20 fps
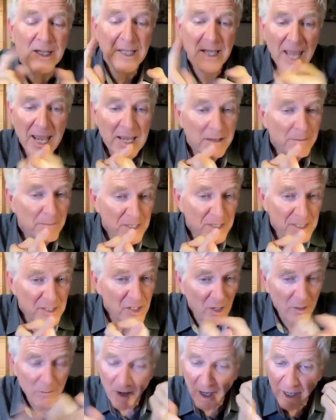Gabe,
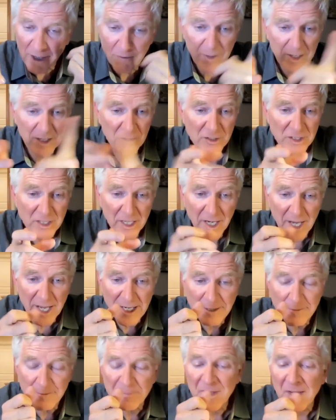he's our moderator
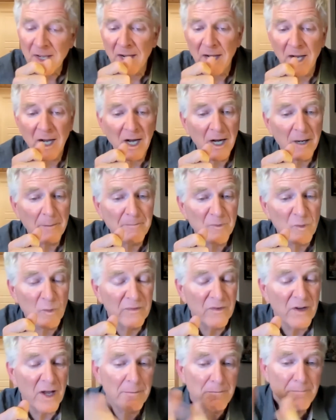tonight. Um,
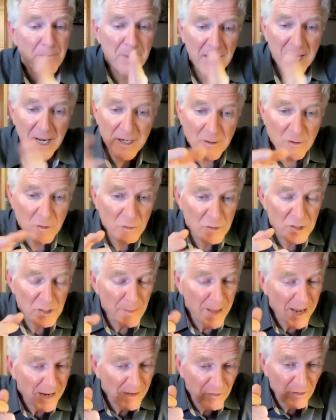we've got Ben, who's
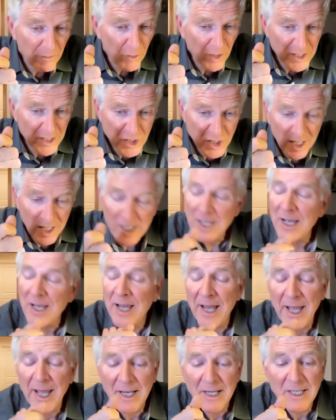back from Russia,
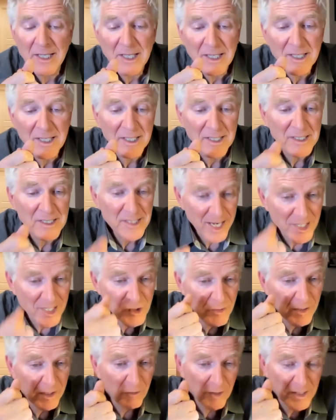and he is
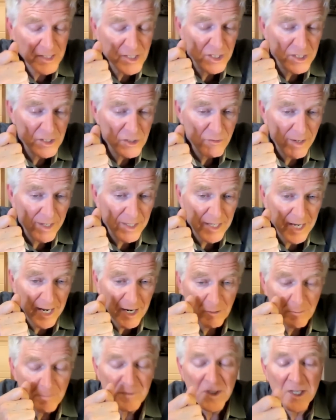answering questions right
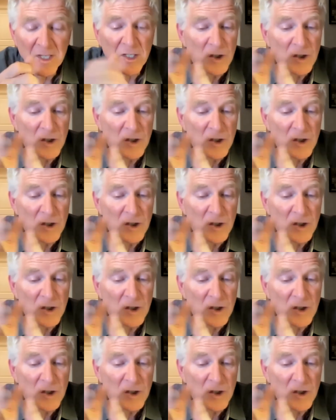now.